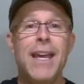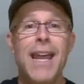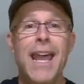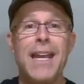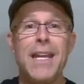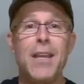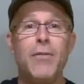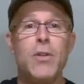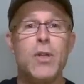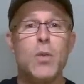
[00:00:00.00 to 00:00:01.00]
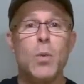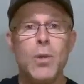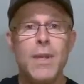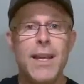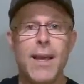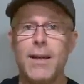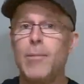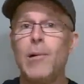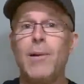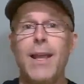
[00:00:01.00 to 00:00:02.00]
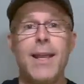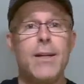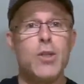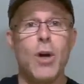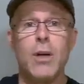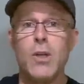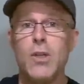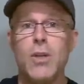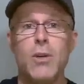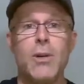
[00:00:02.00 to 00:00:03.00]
and if you just wound the animal and it charges you,